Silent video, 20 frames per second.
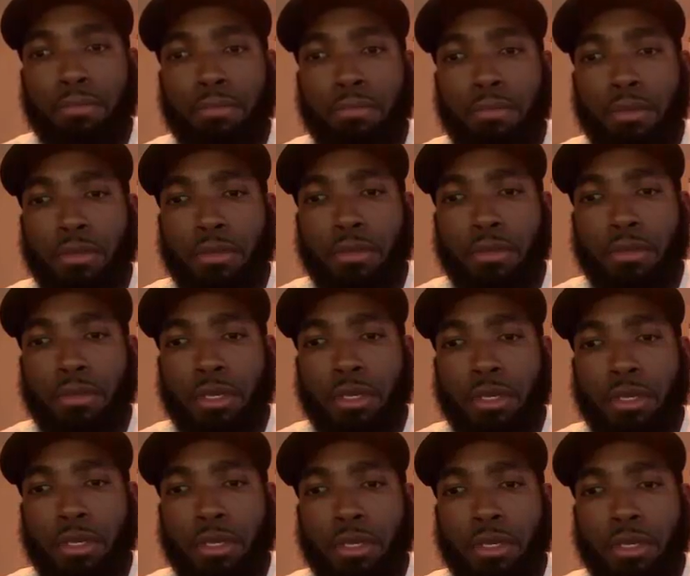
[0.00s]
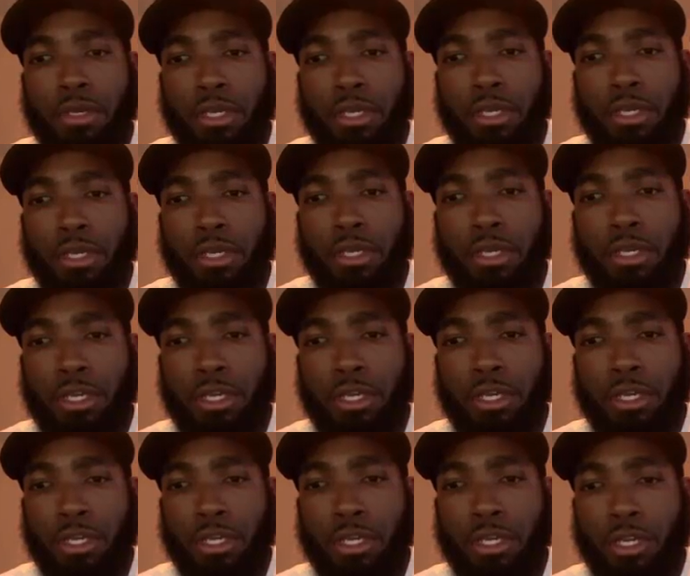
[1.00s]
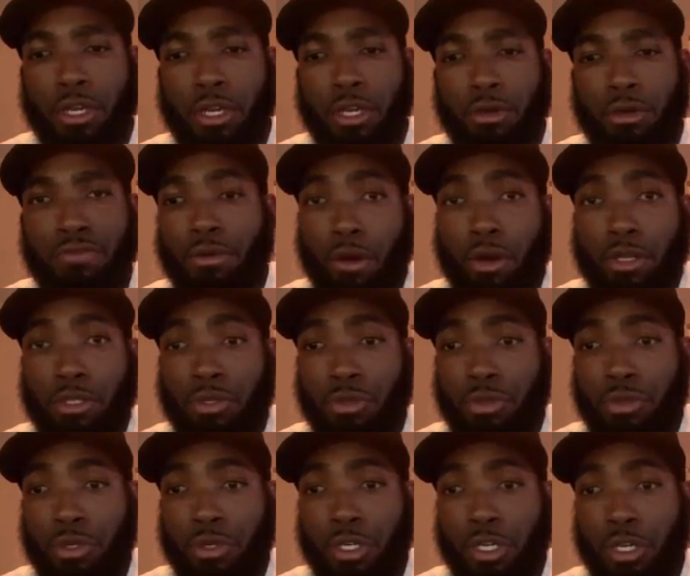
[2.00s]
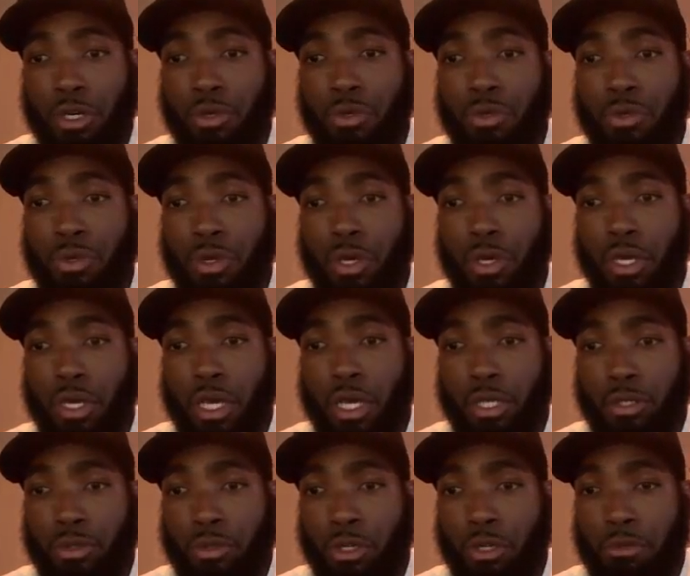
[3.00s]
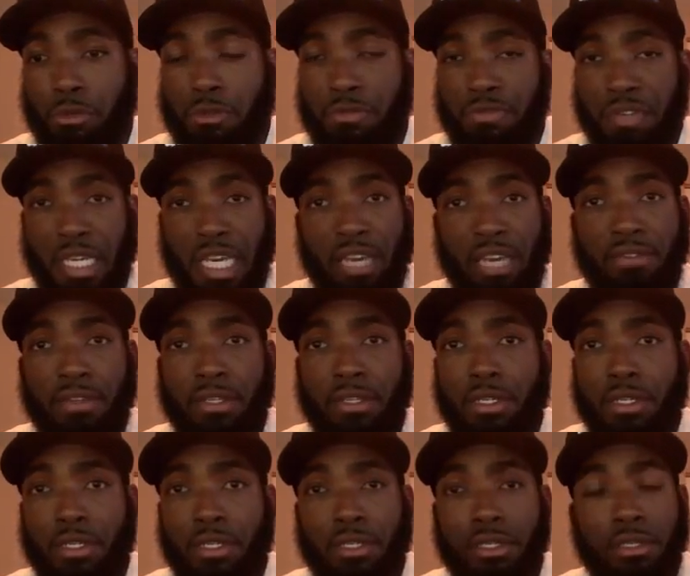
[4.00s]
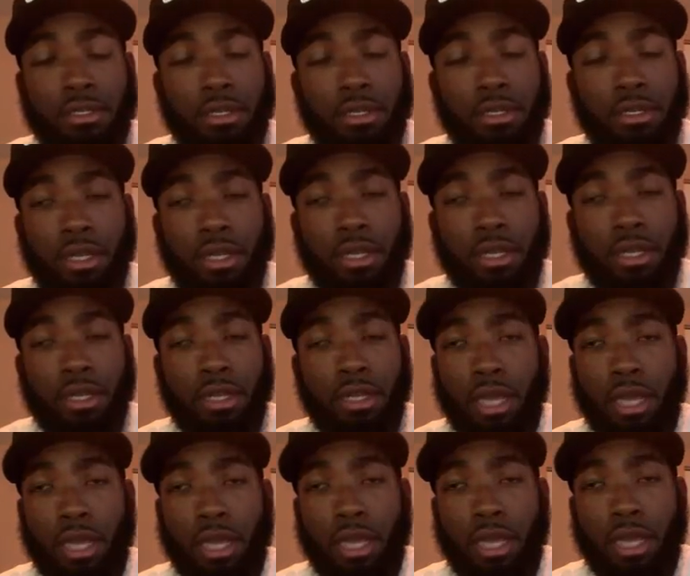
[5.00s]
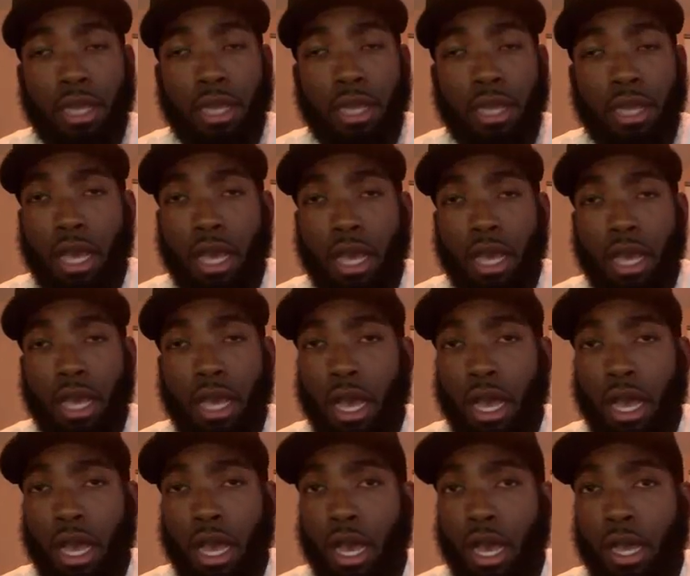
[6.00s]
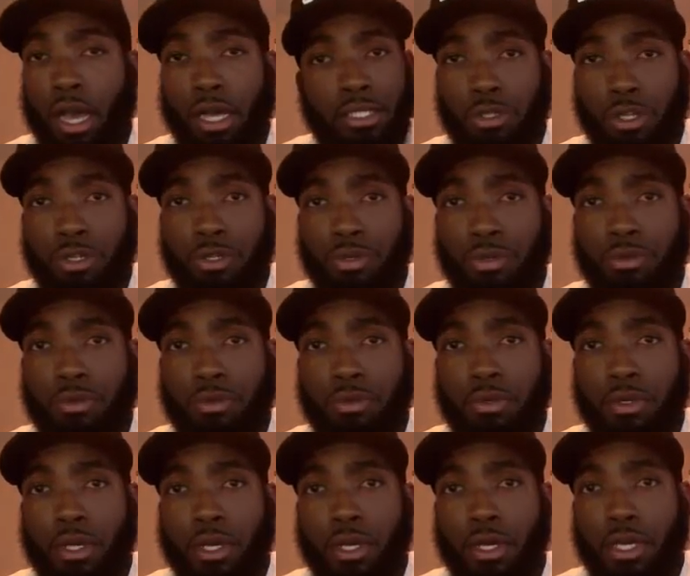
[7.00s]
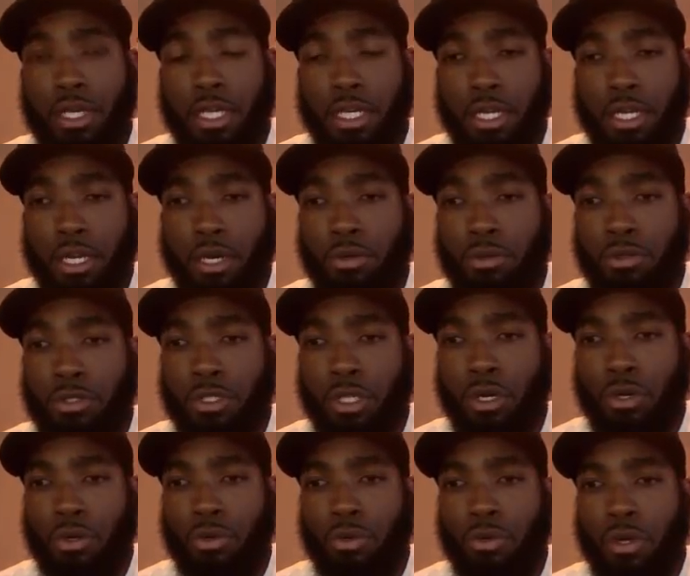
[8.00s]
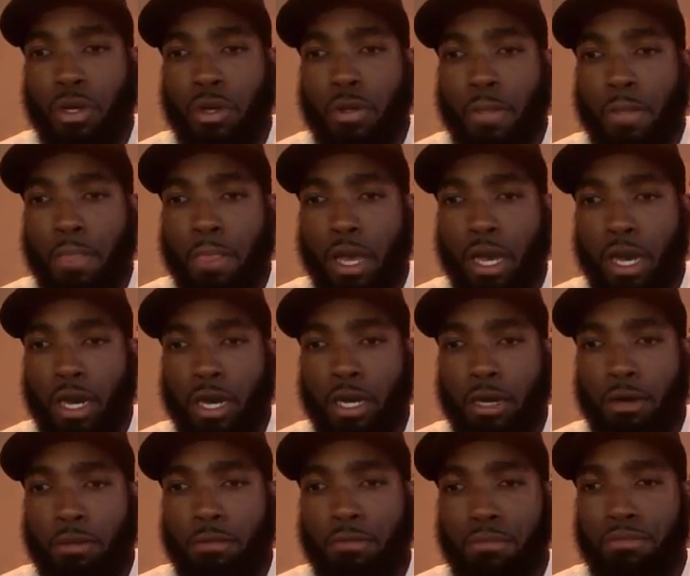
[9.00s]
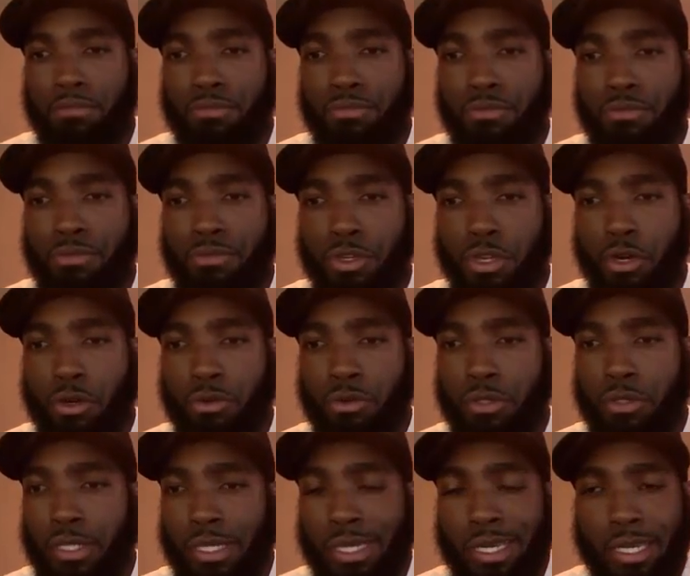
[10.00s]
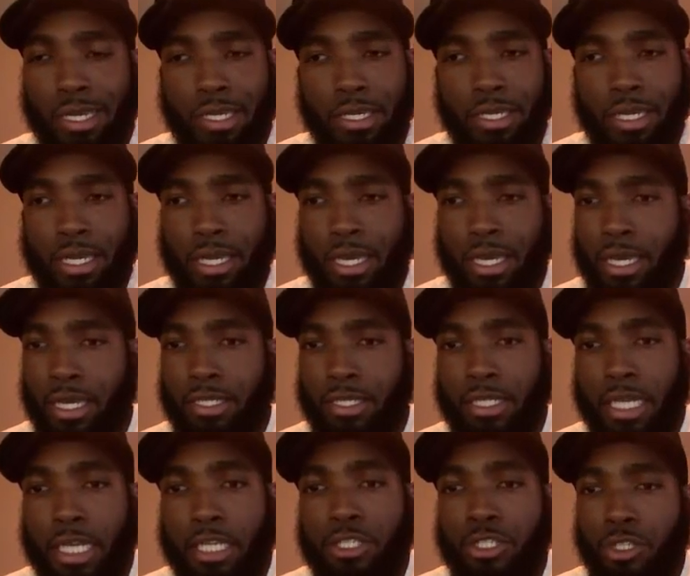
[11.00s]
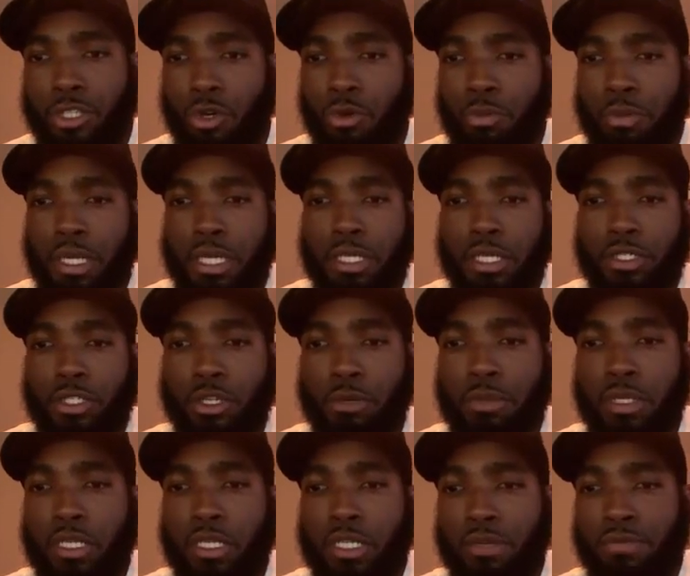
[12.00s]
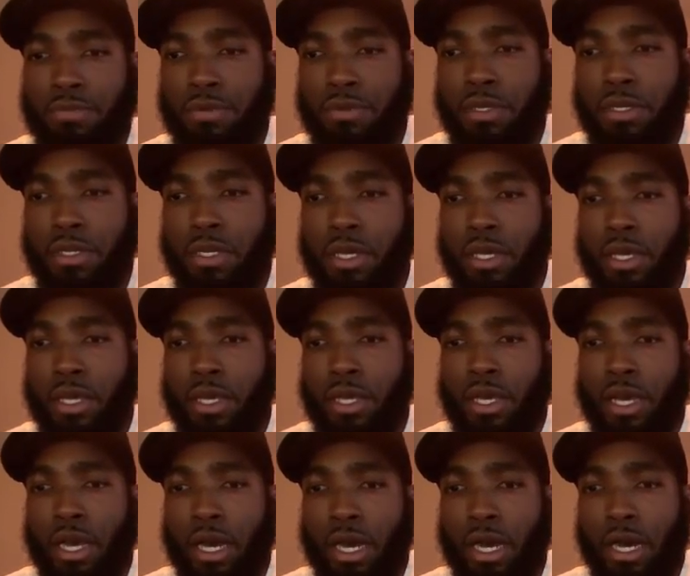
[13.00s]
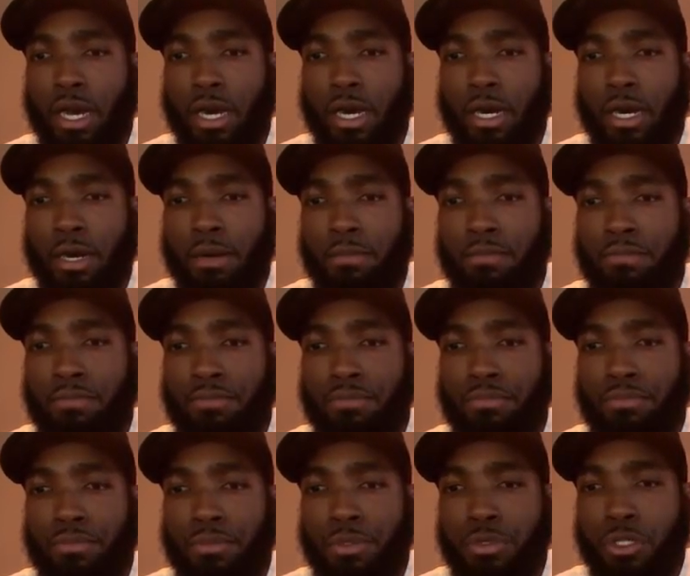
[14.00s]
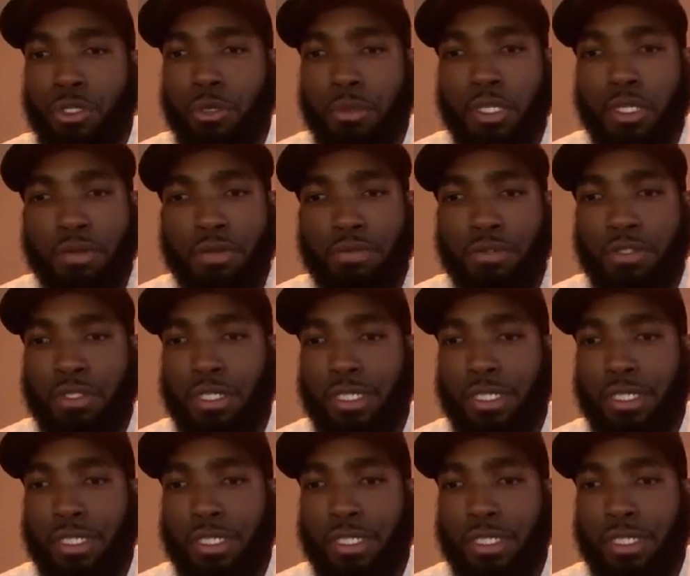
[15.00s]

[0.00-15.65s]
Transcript: You know, don't don't force the market. Don't think the market's going to go. It's going to be forgiven. Nah, it's it isn't. It's going to do what it's going to do. You know, so um, you know, it's it's so many so many different. Um, so many different